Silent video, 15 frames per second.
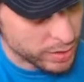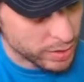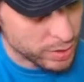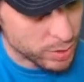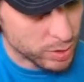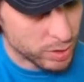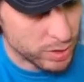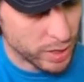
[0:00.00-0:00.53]
That's
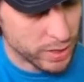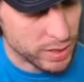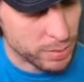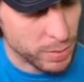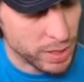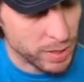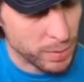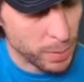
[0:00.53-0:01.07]
what it looks like to
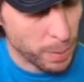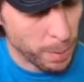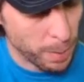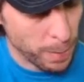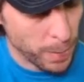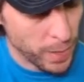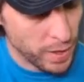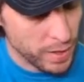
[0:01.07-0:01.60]
me.
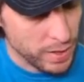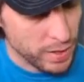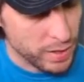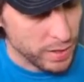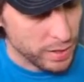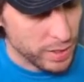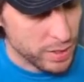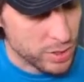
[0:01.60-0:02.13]

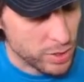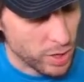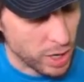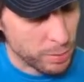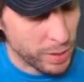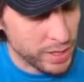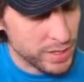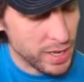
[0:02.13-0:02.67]
There's a
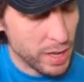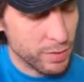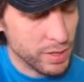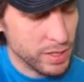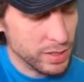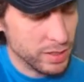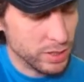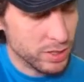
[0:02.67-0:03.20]
drawing by
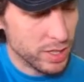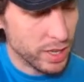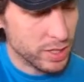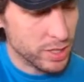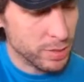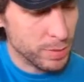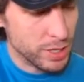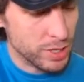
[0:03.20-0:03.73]
Devin. Looks like
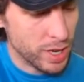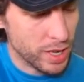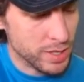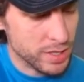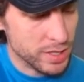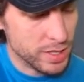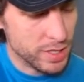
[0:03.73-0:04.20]
Jimmie Johnson